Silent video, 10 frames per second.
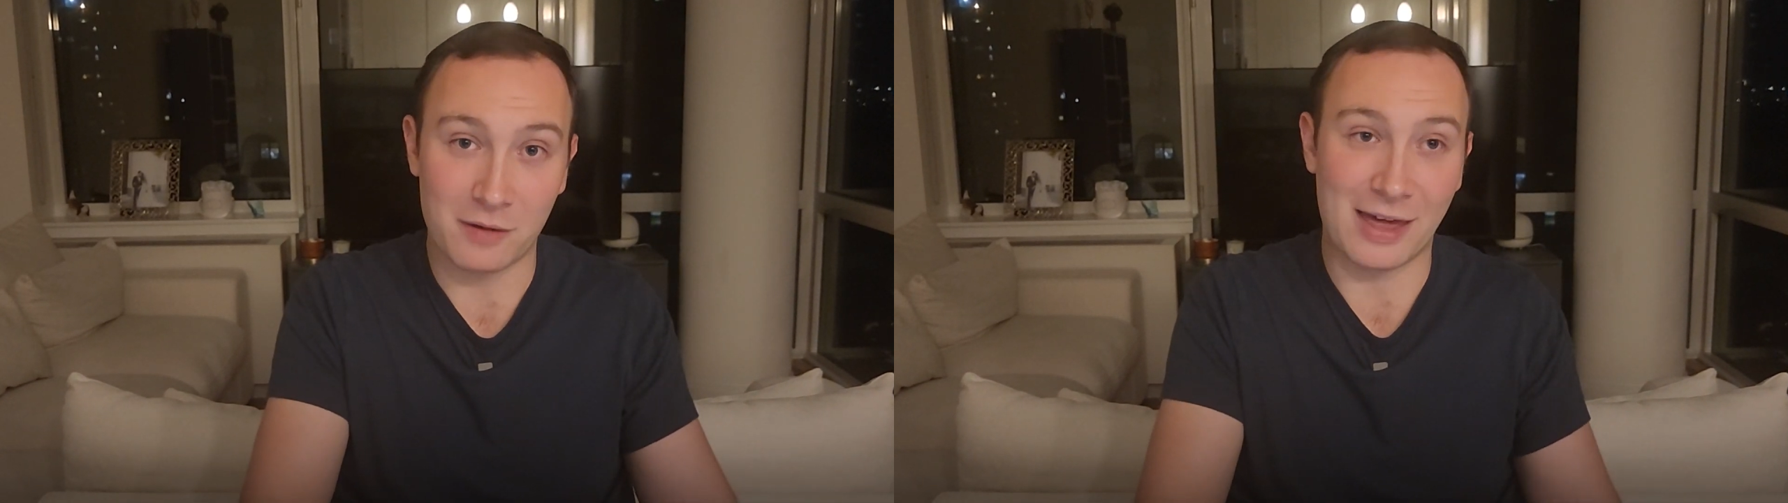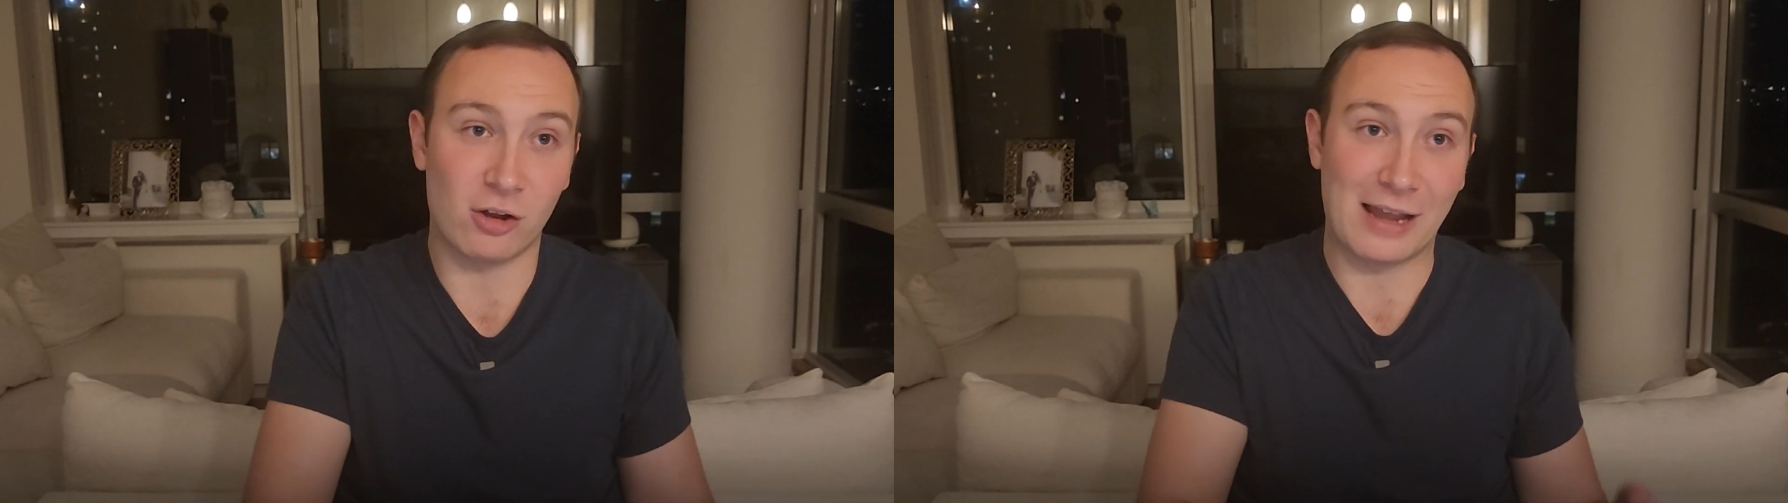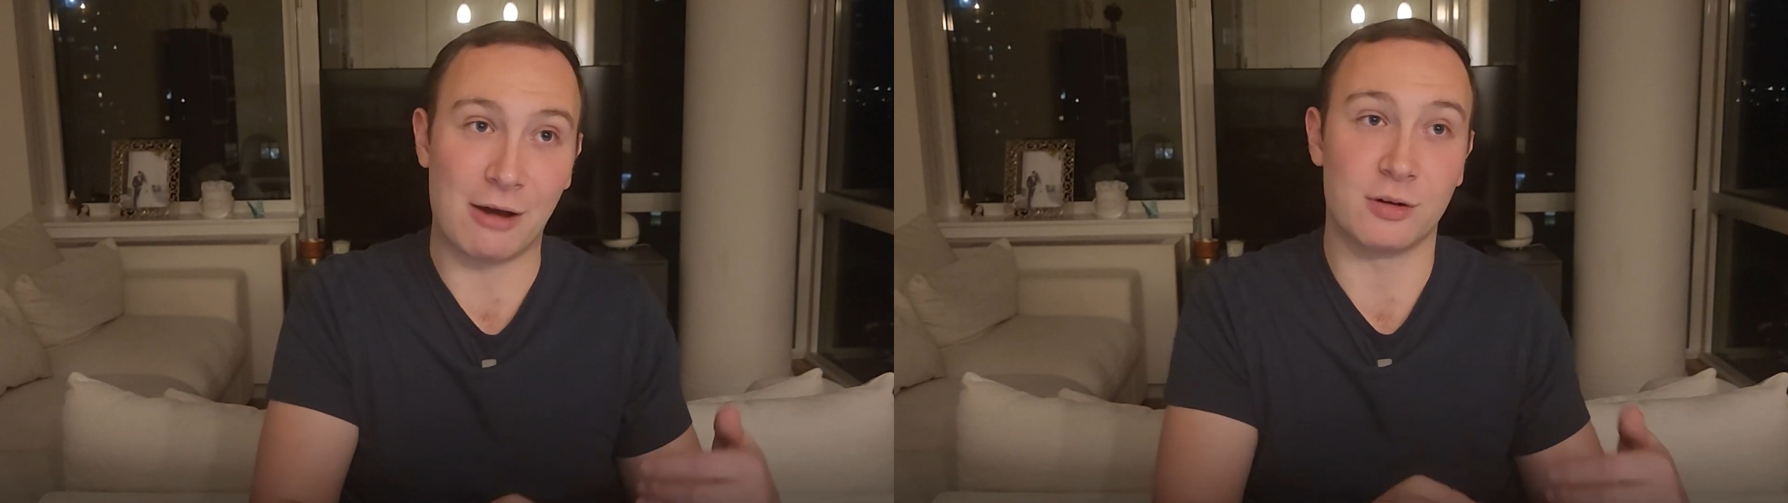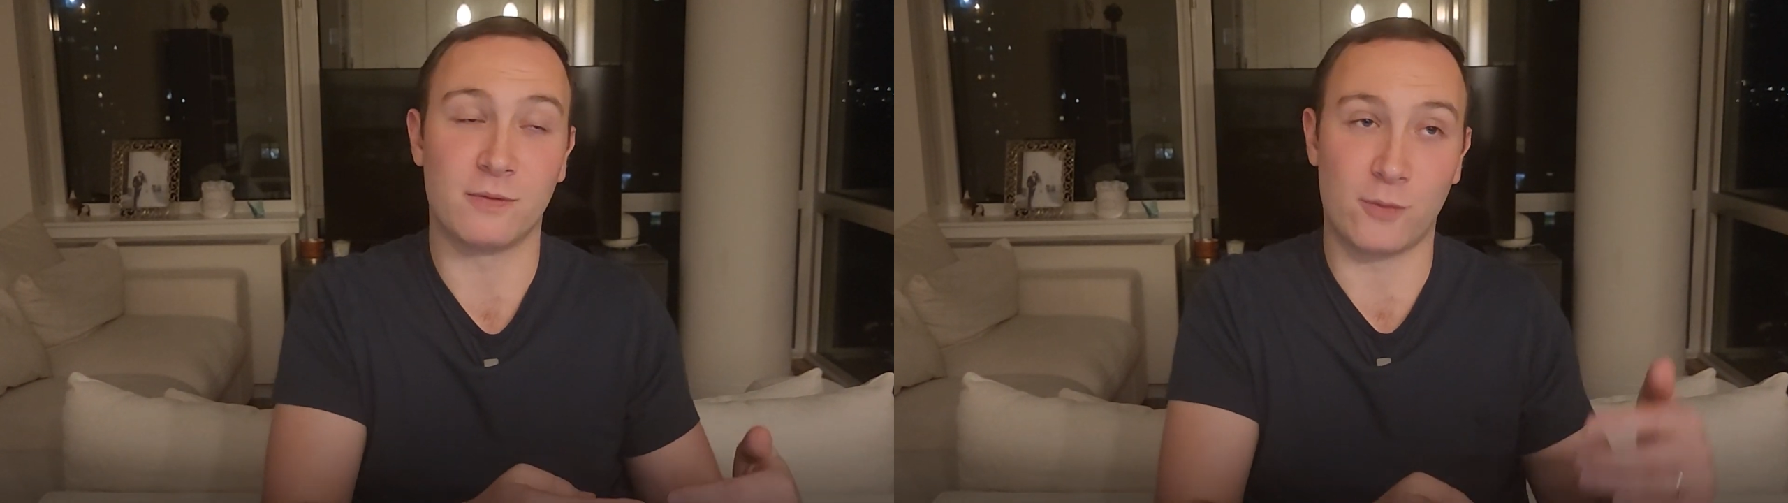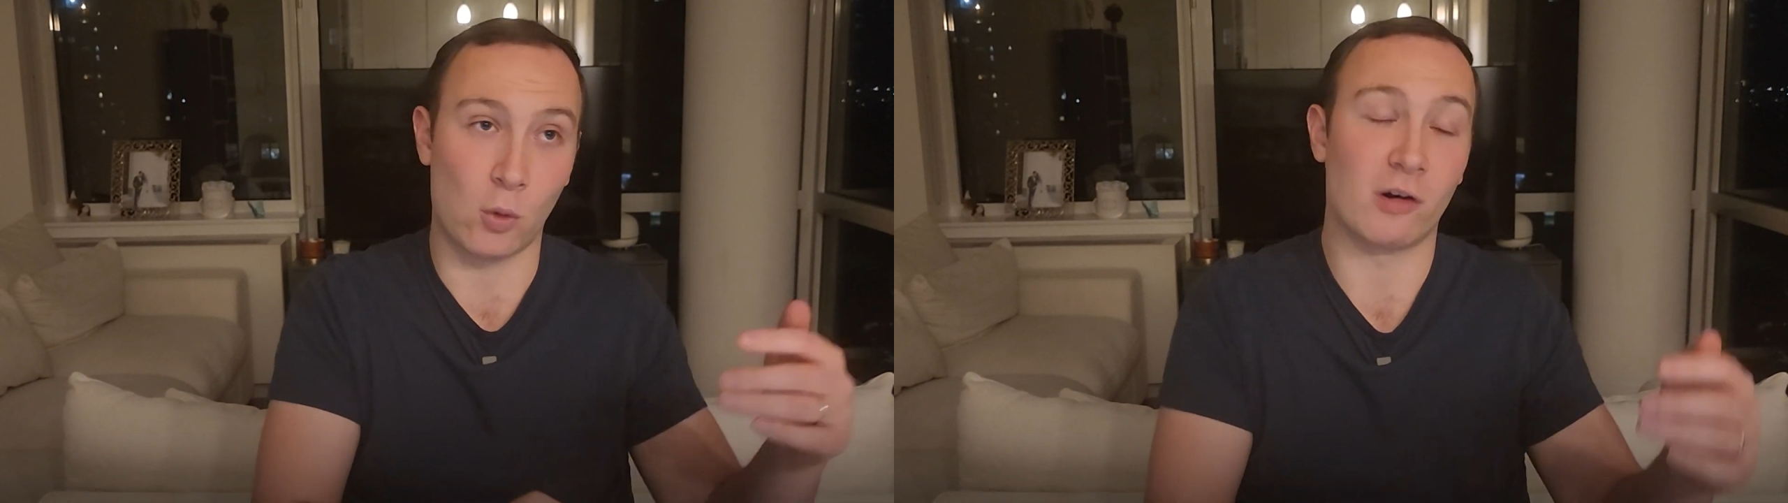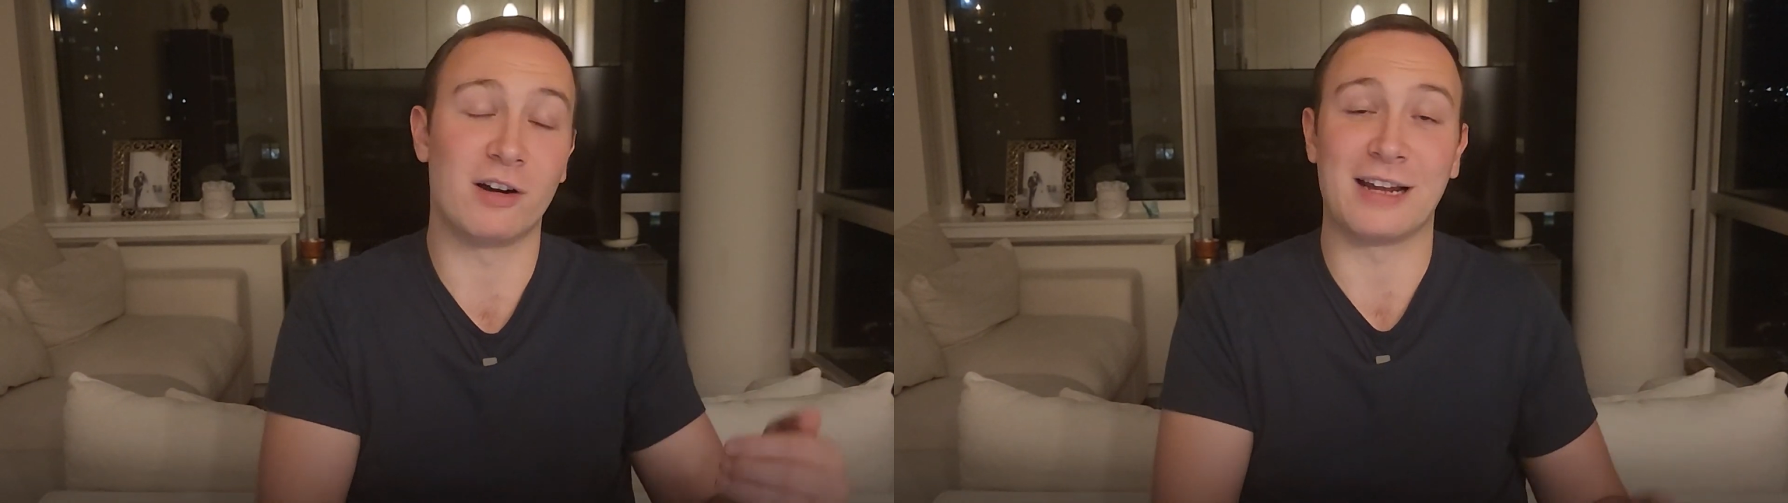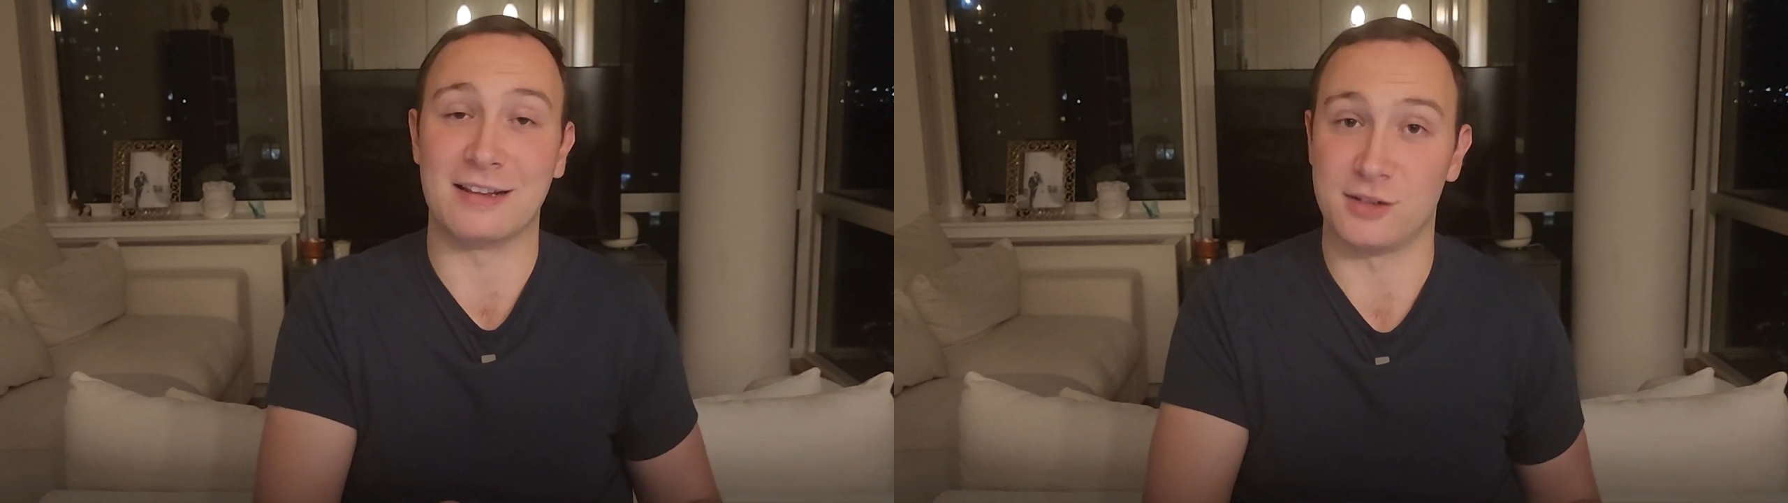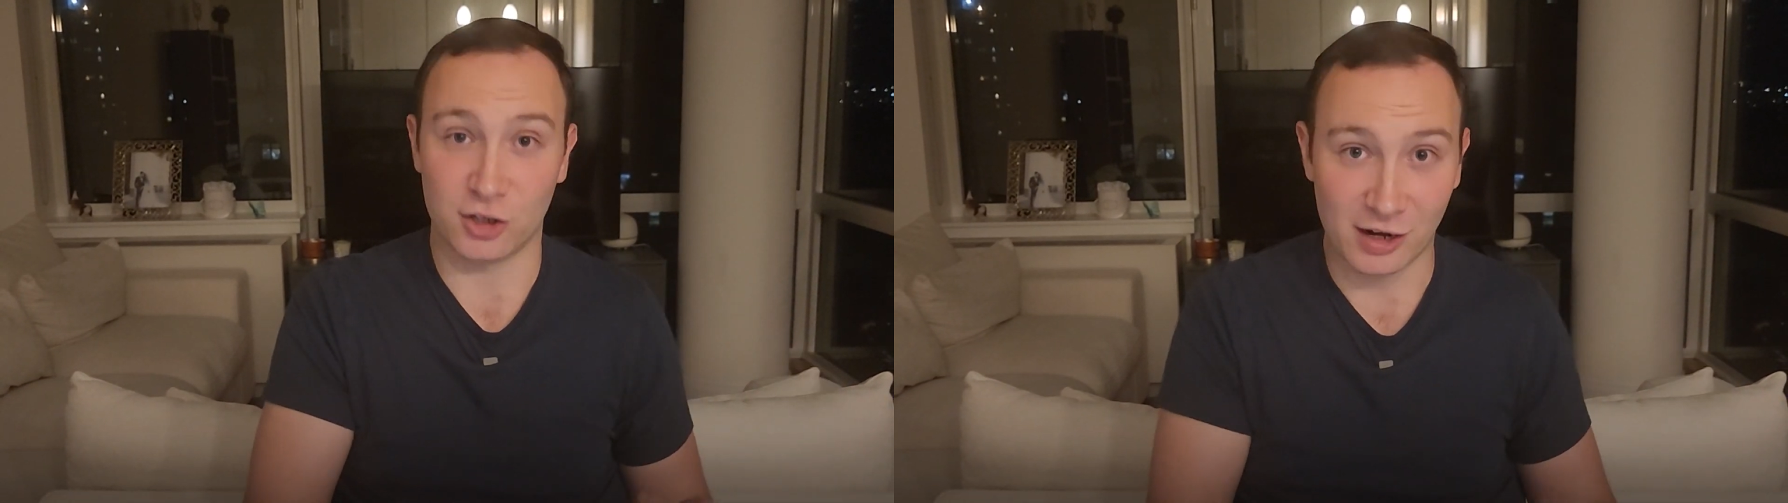and that'll count for or
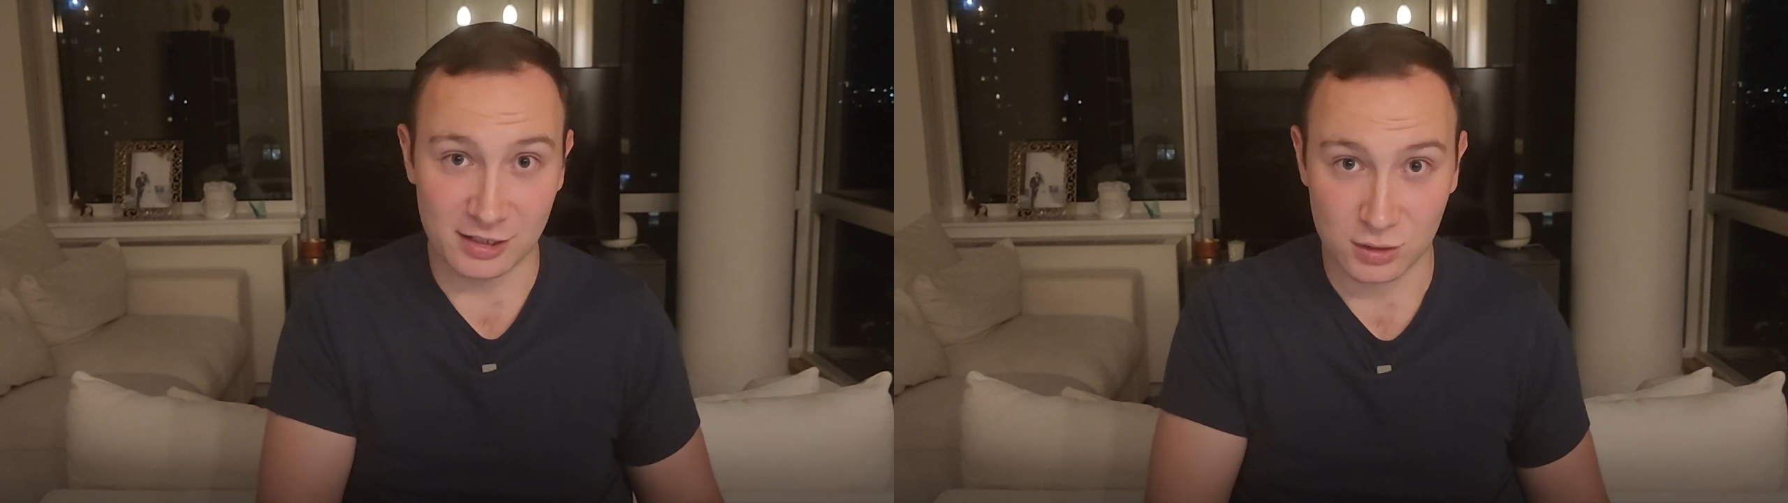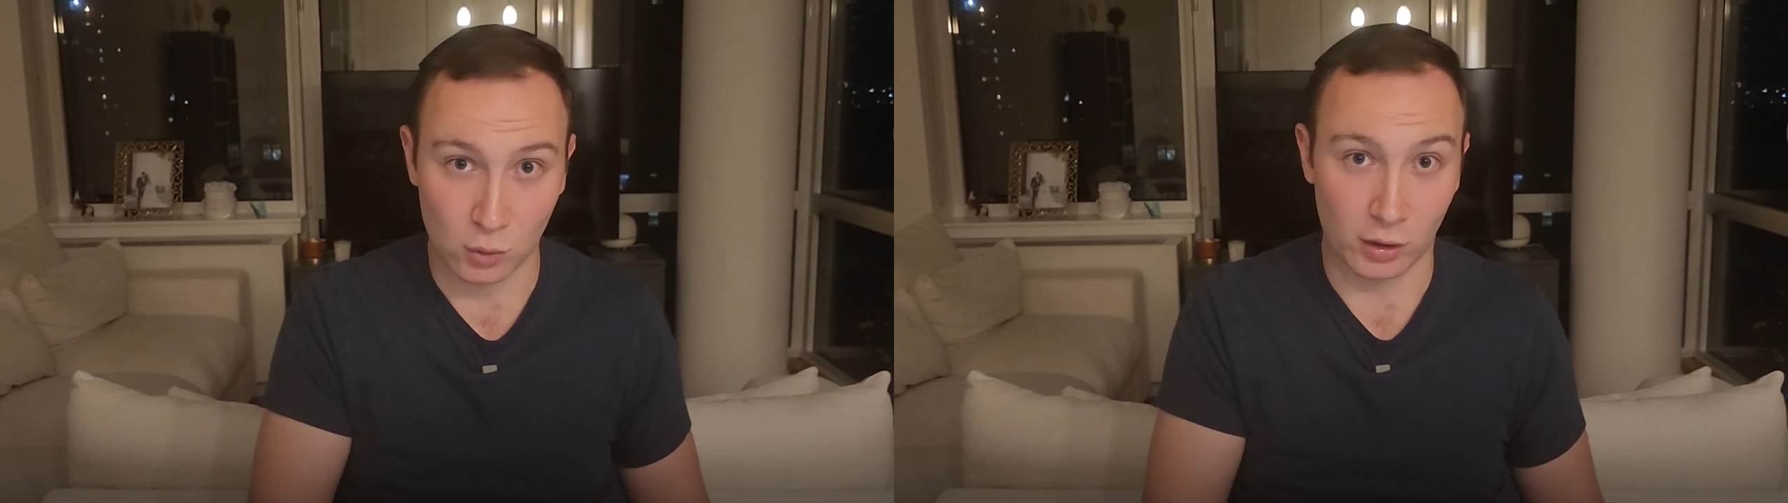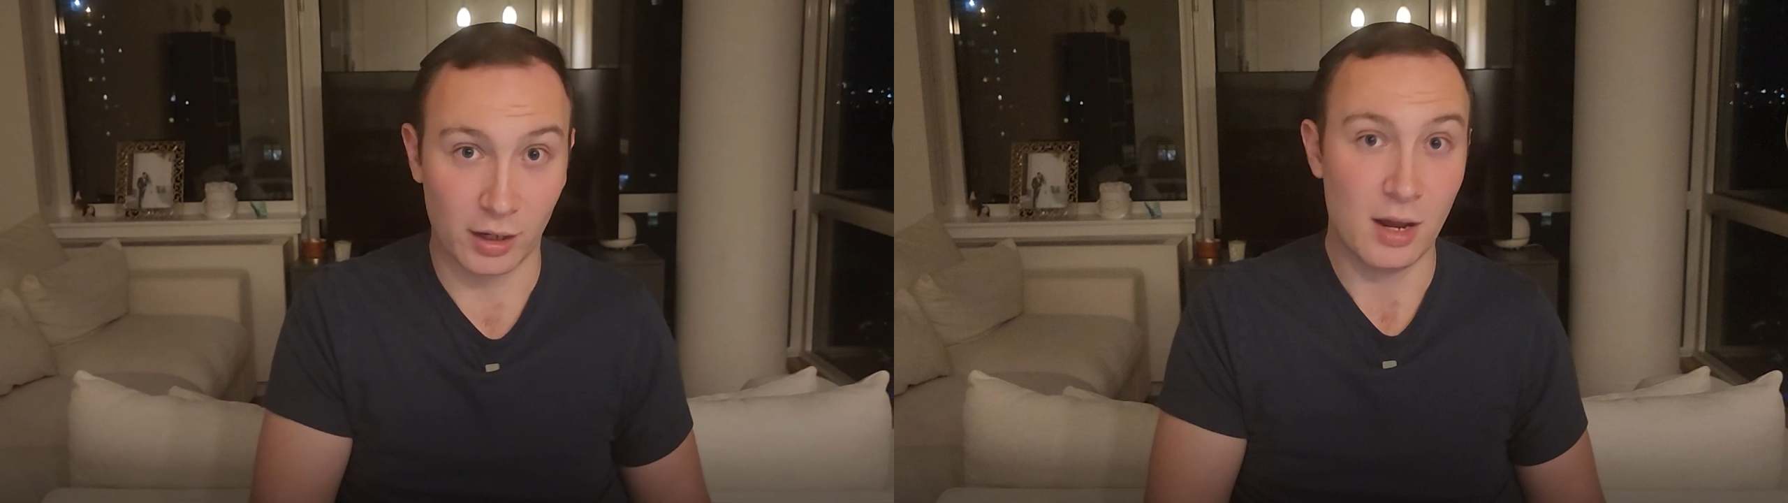against your credit score.